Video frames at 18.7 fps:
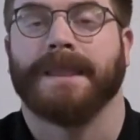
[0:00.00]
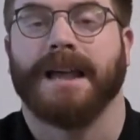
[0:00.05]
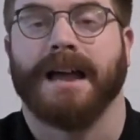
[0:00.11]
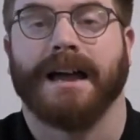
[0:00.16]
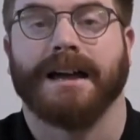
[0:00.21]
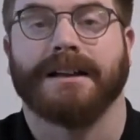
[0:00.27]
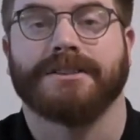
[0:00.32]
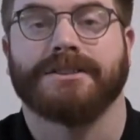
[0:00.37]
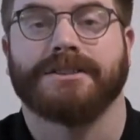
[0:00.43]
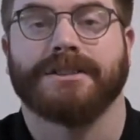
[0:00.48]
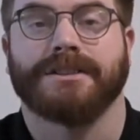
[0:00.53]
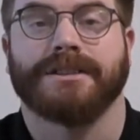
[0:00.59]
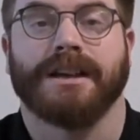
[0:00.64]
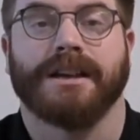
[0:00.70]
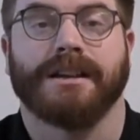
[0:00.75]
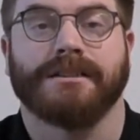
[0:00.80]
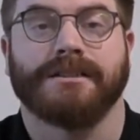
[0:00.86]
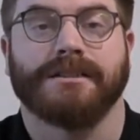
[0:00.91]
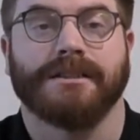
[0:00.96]
And so
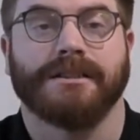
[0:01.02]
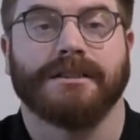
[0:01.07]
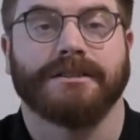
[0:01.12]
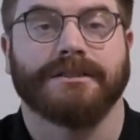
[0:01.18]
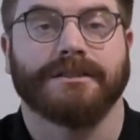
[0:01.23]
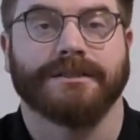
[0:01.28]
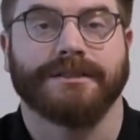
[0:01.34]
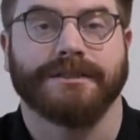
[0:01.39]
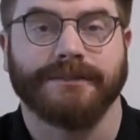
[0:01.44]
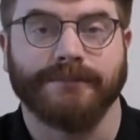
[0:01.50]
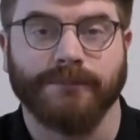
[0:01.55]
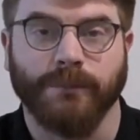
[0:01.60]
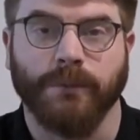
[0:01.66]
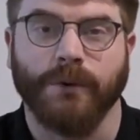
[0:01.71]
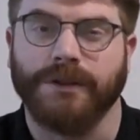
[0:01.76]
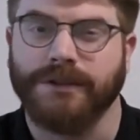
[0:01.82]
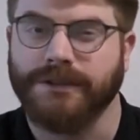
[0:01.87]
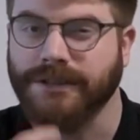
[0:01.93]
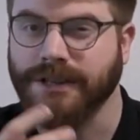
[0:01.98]
then
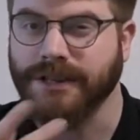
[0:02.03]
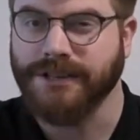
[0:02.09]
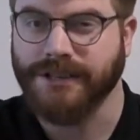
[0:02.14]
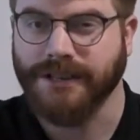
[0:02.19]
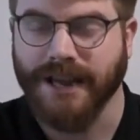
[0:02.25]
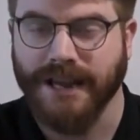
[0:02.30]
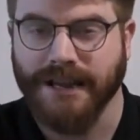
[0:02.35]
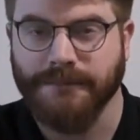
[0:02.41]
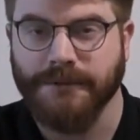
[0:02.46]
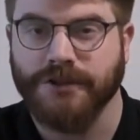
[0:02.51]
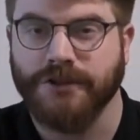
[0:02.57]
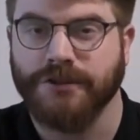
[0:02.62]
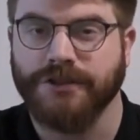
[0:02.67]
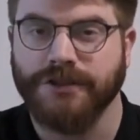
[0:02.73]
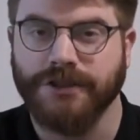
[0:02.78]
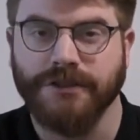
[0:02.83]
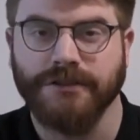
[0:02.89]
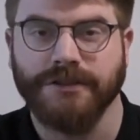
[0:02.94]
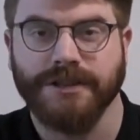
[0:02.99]
what this game
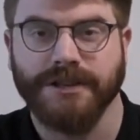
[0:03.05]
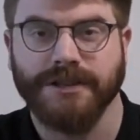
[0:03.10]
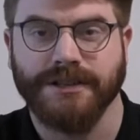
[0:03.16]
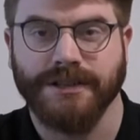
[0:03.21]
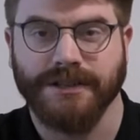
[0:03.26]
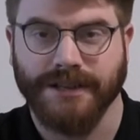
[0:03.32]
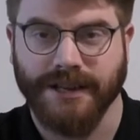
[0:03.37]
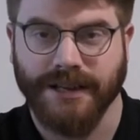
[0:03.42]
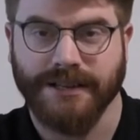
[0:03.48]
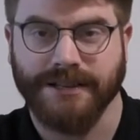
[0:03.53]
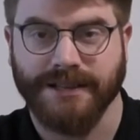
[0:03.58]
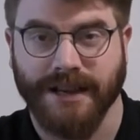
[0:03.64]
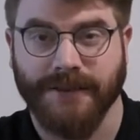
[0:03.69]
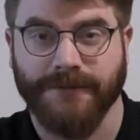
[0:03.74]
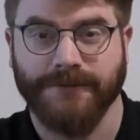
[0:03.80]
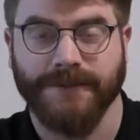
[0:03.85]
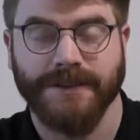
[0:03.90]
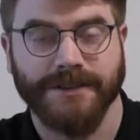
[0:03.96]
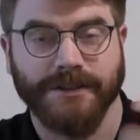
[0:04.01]
introduces is a
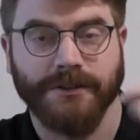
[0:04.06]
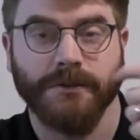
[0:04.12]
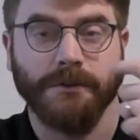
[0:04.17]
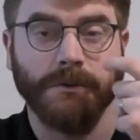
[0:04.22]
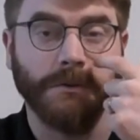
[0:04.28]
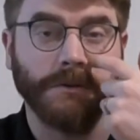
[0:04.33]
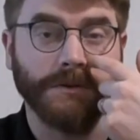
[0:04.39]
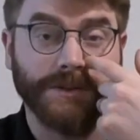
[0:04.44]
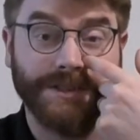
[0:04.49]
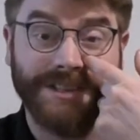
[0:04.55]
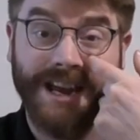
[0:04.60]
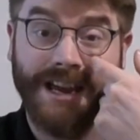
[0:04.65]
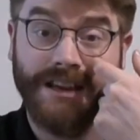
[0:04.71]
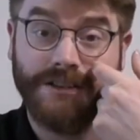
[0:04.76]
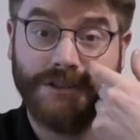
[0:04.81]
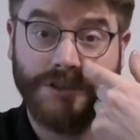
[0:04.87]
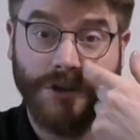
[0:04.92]
physical sand